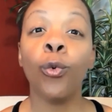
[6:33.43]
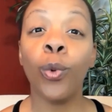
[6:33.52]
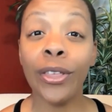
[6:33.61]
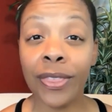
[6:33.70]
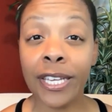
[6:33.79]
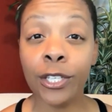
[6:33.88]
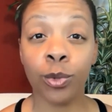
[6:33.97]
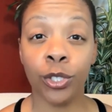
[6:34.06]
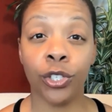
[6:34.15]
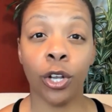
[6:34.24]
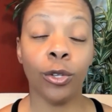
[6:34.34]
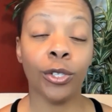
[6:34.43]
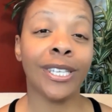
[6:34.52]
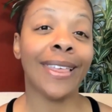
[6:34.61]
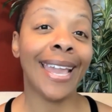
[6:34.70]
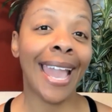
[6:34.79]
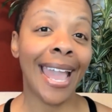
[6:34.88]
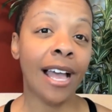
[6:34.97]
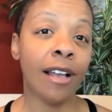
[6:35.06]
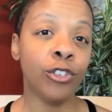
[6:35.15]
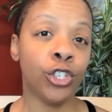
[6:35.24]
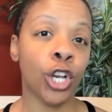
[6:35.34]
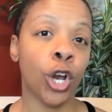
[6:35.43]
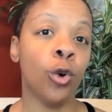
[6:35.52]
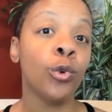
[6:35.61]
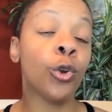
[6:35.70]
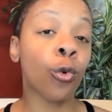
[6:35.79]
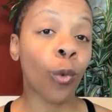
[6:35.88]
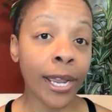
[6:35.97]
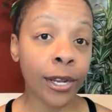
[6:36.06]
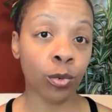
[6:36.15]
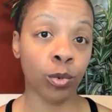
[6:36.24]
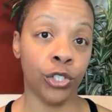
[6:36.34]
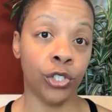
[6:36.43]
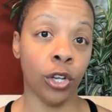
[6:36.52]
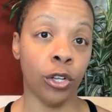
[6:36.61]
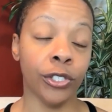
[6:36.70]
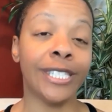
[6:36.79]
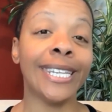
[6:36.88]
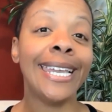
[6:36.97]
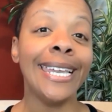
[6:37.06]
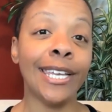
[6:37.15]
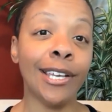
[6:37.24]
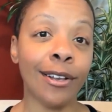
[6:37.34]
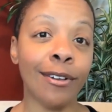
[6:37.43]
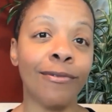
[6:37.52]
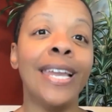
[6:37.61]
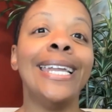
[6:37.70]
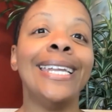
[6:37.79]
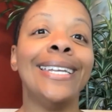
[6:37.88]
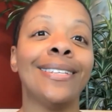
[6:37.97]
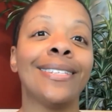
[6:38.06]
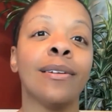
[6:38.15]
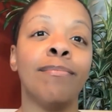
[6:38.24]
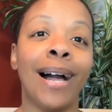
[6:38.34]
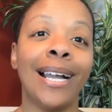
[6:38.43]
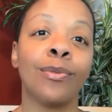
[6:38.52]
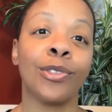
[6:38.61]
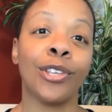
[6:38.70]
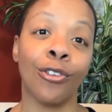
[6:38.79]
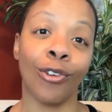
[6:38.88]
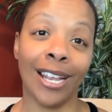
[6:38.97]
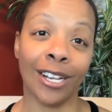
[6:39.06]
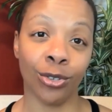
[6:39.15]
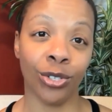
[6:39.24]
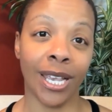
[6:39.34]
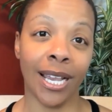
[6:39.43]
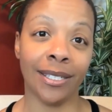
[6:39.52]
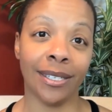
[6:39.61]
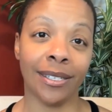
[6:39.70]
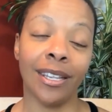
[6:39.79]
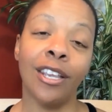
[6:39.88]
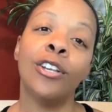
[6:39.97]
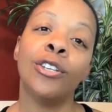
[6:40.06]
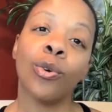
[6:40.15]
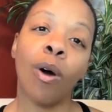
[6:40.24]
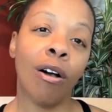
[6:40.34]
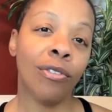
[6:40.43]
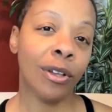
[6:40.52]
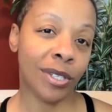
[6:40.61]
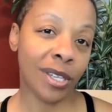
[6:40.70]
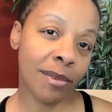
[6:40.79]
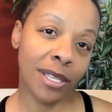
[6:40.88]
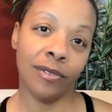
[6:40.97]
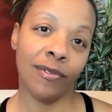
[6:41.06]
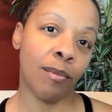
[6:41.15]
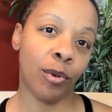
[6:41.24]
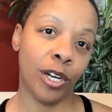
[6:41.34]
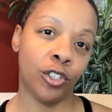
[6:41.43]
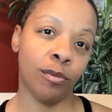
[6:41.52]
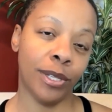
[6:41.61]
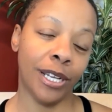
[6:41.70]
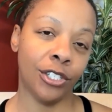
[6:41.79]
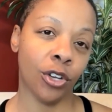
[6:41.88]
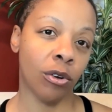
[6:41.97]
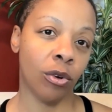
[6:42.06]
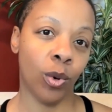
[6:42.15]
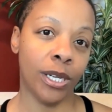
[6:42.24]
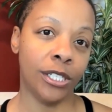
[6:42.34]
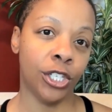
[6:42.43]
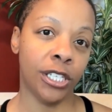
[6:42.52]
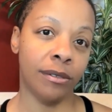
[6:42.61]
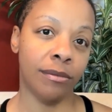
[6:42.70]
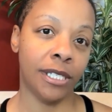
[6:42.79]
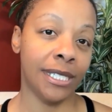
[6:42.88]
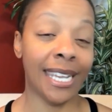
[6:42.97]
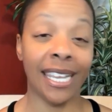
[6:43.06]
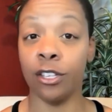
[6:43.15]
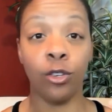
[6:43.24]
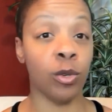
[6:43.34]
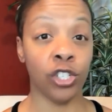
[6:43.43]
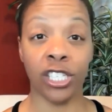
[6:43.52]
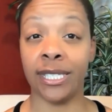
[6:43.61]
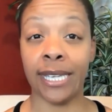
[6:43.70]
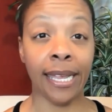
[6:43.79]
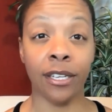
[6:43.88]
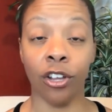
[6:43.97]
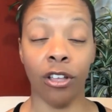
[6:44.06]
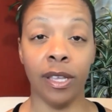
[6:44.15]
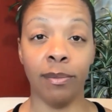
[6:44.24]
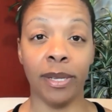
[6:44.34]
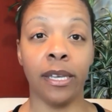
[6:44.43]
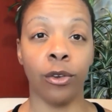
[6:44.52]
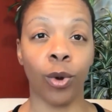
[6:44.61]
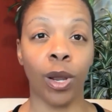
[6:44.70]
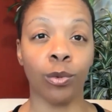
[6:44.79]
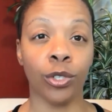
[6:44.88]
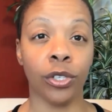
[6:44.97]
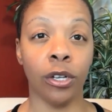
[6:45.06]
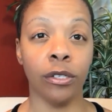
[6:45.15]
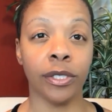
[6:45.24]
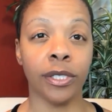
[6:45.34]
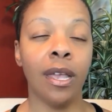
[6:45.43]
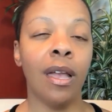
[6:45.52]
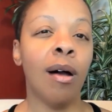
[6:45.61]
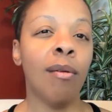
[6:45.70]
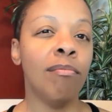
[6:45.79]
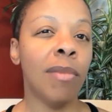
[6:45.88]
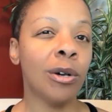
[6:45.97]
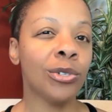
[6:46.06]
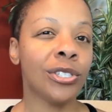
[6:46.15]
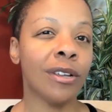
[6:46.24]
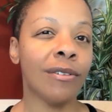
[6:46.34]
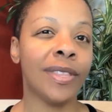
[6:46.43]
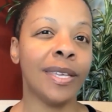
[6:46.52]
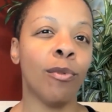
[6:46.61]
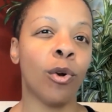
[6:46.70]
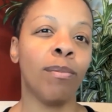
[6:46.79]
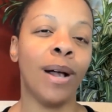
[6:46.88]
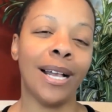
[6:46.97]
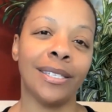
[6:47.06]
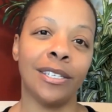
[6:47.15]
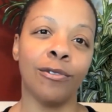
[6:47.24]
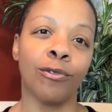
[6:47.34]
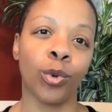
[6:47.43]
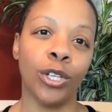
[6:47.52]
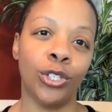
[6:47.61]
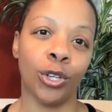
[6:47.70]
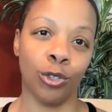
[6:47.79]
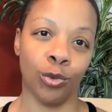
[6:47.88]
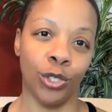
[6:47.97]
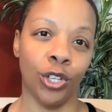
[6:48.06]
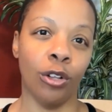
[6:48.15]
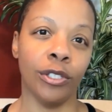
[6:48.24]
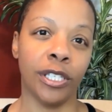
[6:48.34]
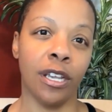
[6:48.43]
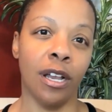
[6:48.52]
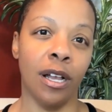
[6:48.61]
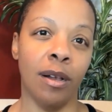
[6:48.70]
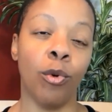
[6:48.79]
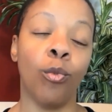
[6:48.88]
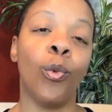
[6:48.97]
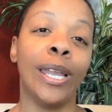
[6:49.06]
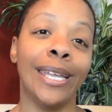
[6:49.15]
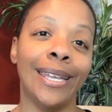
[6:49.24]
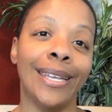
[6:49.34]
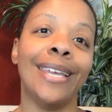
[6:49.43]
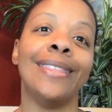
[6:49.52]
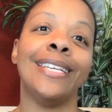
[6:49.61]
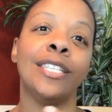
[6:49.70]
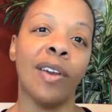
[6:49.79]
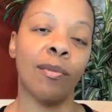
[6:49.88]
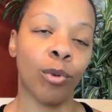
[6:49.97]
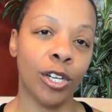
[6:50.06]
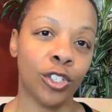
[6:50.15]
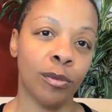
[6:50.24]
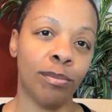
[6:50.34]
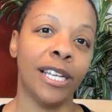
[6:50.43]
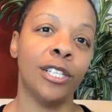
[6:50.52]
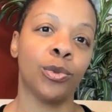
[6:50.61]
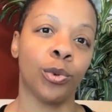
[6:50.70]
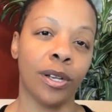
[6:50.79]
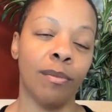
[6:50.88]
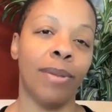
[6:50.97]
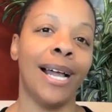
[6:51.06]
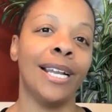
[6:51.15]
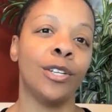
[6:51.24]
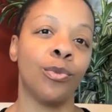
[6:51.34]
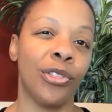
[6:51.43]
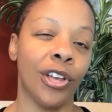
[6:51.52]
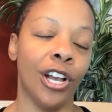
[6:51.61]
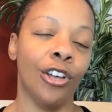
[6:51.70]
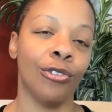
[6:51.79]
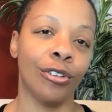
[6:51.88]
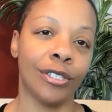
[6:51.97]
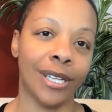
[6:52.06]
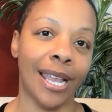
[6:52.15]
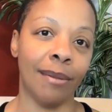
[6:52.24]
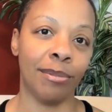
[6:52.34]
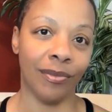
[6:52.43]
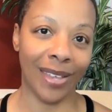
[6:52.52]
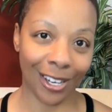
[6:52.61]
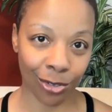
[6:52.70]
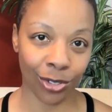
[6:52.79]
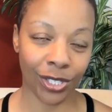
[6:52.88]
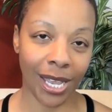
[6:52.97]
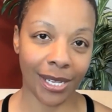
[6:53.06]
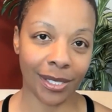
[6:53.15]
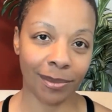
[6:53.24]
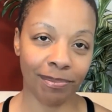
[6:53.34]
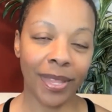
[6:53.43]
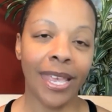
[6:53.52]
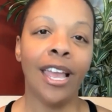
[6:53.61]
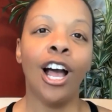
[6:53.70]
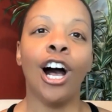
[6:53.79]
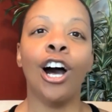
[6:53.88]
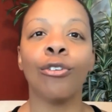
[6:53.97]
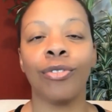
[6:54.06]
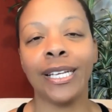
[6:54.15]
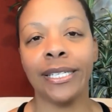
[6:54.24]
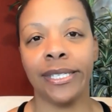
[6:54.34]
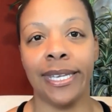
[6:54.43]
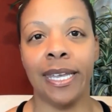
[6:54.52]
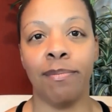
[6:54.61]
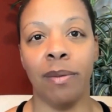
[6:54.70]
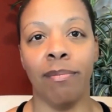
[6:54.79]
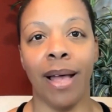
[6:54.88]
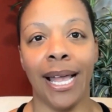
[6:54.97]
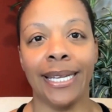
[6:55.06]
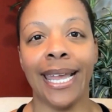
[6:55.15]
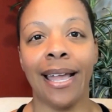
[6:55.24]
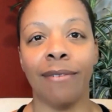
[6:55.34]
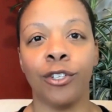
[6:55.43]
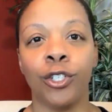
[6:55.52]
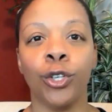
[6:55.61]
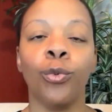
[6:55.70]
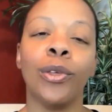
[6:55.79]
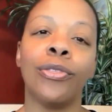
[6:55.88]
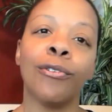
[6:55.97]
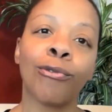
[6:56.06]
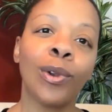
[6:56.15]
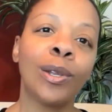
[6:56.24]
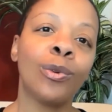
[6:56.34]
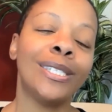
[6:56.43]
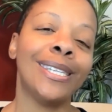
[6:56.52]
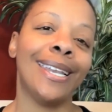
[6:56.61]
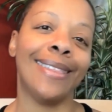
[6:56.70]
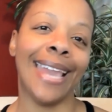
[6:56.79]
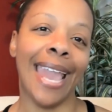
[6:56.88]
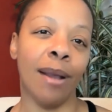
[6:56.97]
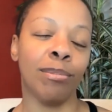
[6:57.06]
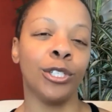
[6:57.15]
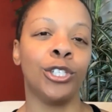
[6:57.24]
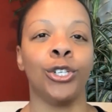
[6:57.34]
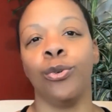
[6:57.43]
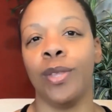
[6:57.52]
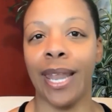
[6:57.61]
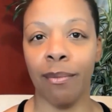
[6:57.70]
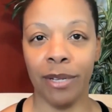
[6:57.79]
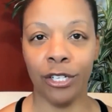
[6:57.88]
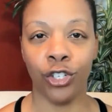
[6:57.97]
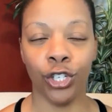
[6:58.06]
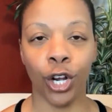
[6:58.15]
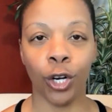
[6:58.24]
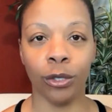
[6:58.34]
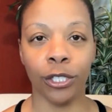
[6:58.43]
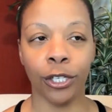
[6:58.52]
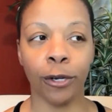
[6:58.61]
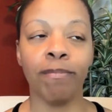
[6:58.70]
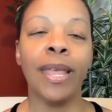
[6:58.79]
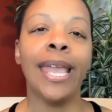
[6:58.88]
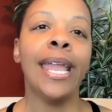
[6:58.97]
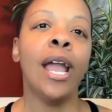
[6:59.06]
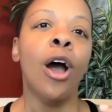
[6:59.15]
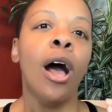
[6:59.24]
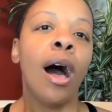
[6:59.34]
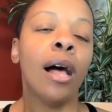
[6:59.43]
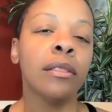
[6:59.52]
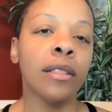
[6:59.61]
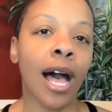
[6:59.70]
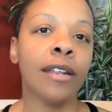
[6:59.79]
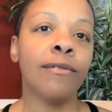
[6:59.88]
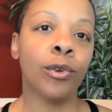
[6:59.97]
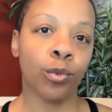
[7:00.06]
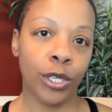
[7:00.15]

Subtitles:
With these results, they have shown greater results if it is combined with other exercises. So although some of these vibration plates are going to say that you can just stand on them and get great results, most of the more positive research results come when these vibration plates were combined with other types of exercise. Other things to keep in mind have to do with the frequency and the amplitude that I mentioned earlier. A lot of the